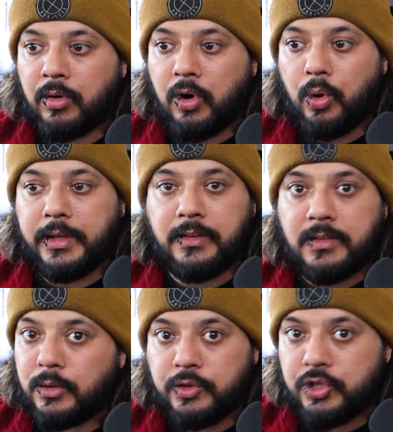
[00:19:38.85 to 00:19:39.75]
goal is
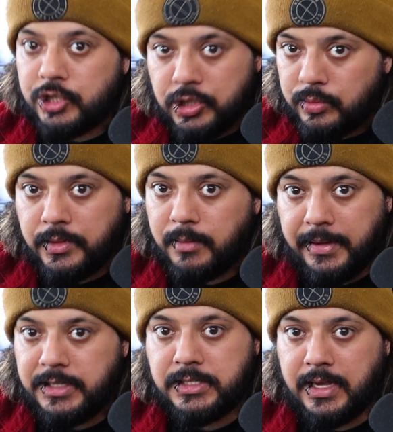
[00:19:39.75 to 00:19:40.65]
still to tune the
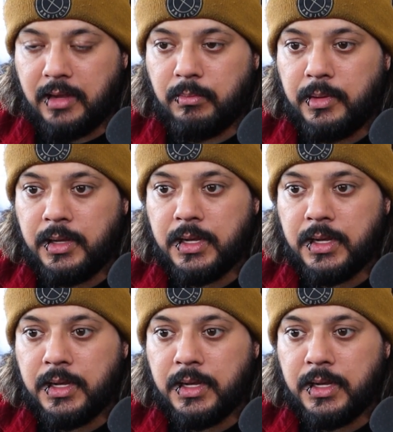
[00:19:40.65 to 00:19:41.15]
base game